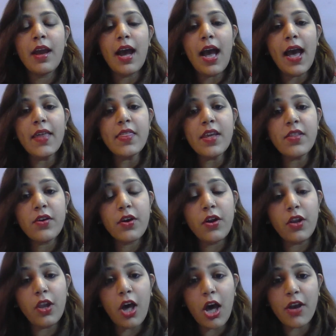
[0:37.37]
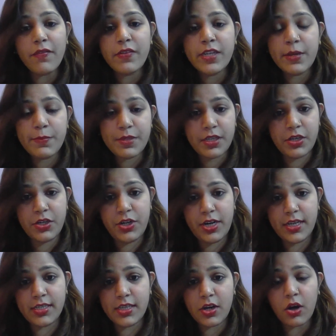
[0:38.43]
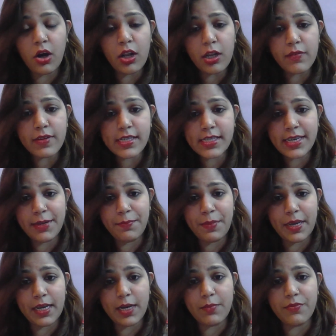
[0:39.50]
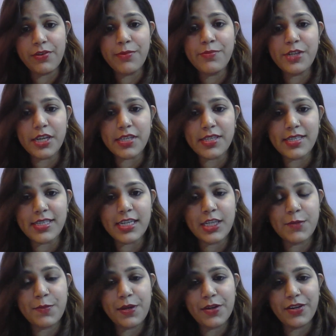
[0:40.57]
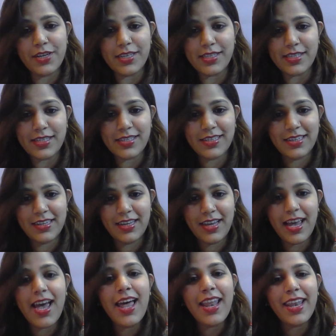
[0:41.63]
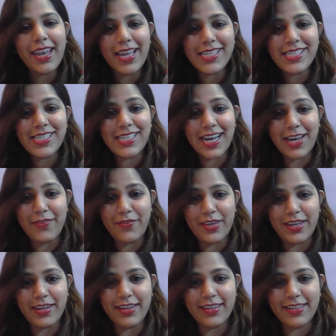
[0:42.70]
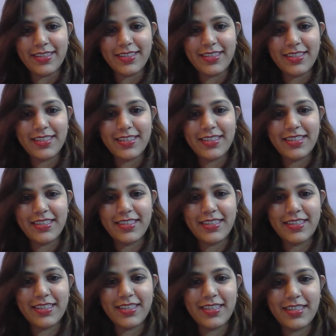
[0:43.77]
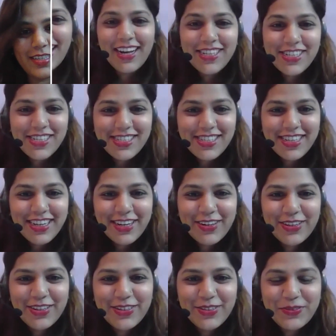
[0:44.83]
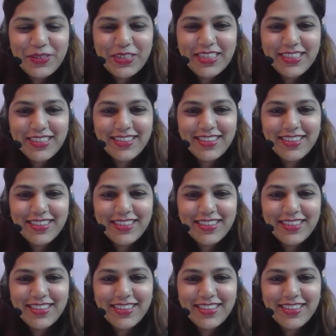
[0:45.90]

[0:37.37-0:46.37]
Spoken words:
I think there are a lot of tips and tricks that all of us can pick up from Justin's experience. Let's dive in. Hi, Justin. How are you doing?